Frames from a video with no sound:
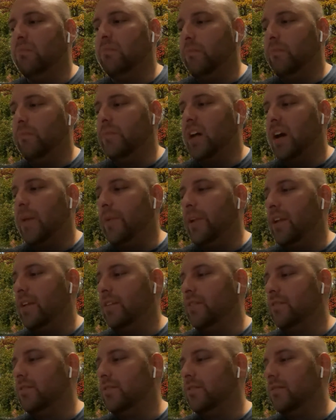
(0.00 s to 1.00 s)

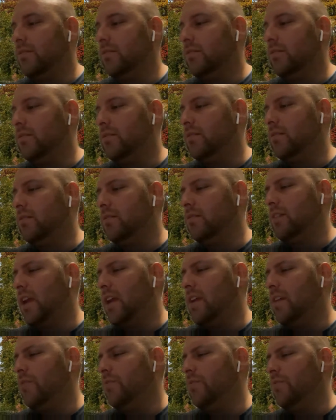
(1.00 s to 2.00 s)
dominated
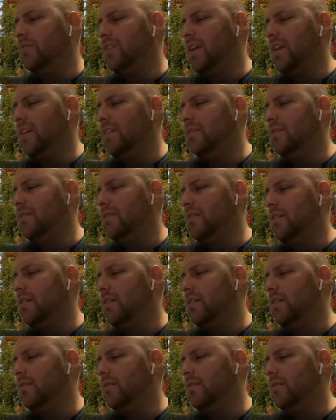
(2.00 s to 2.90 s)
San Jose State.